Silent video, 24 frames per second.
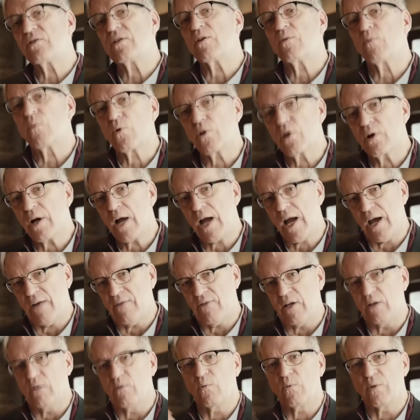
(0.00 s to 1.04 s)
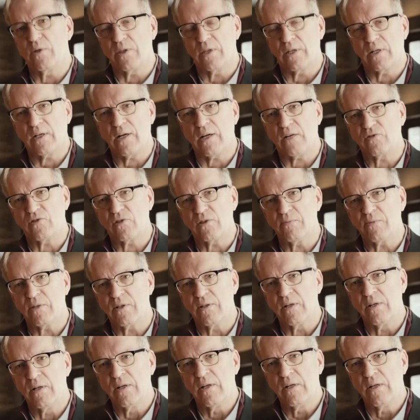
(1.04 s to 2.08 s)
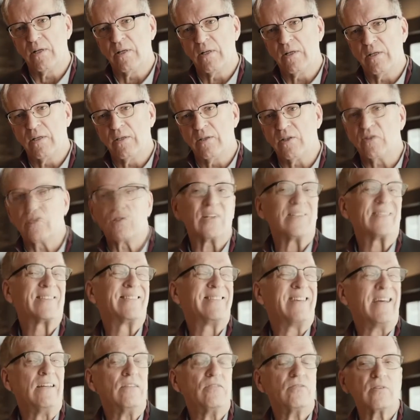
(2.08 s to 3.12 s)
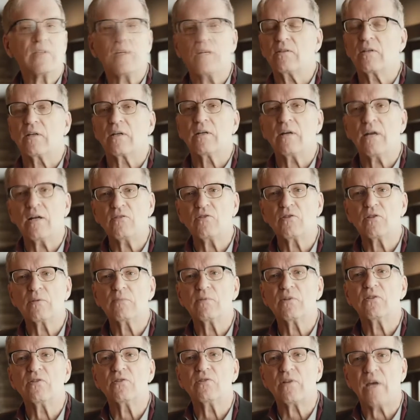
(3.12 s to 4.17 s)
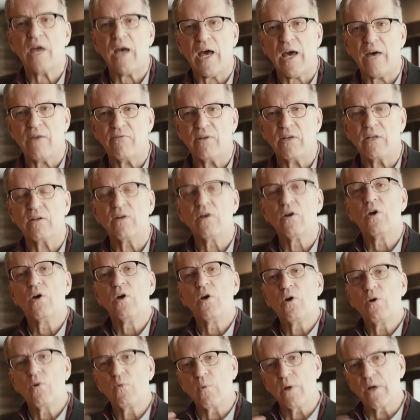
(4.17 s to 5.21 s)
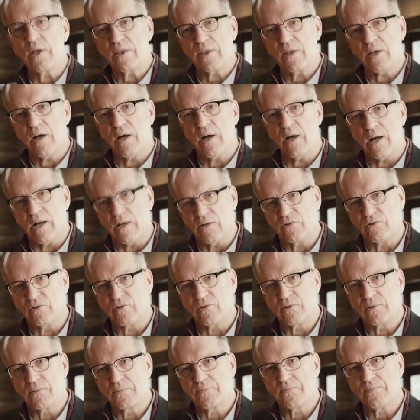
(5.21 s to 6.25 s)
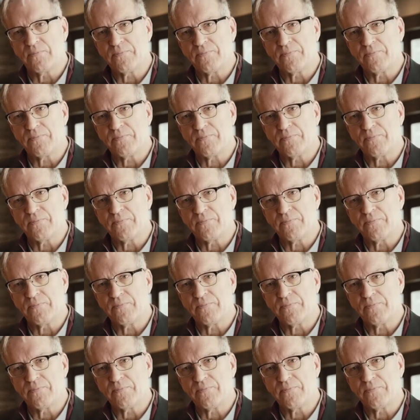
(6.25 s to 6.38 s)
that we're having with the customer, the success that the customer is having with us.